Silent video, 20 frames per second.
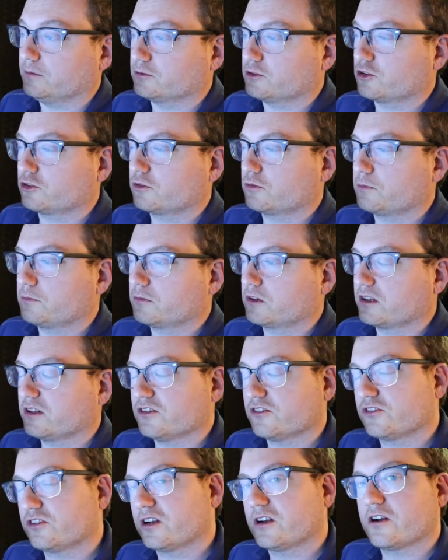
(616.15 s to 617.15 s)
just
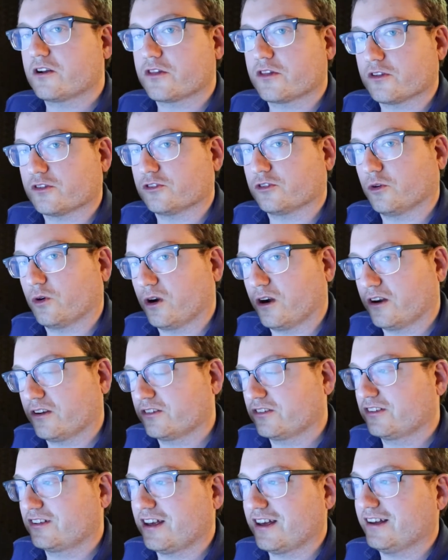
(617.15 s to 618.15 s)
consider the
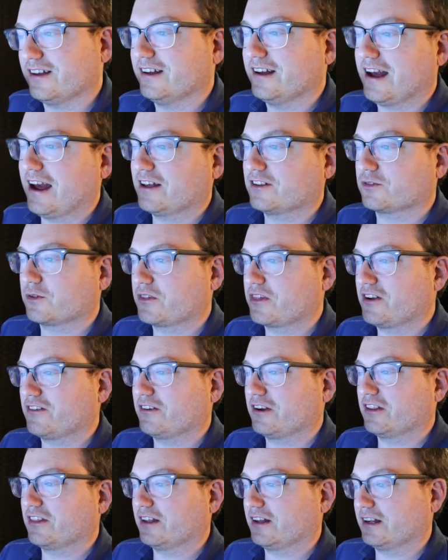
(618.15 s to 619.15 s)
source, as with
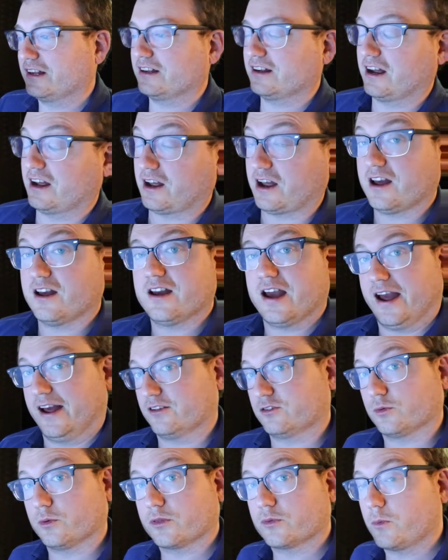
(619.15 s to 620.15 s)
everything,
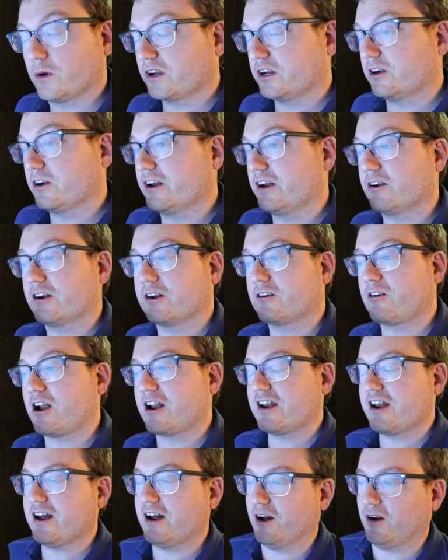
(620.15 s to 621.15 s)
as with what you're hearing
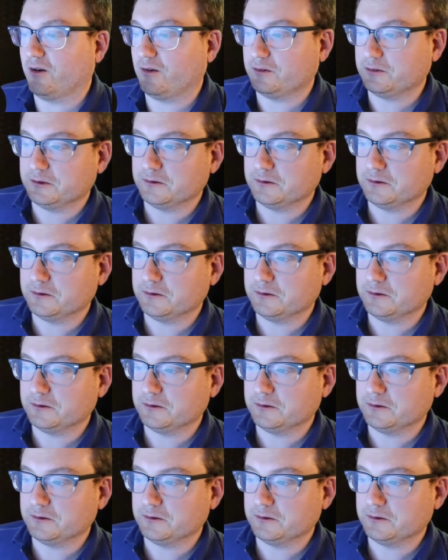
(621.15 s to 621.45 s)
right now.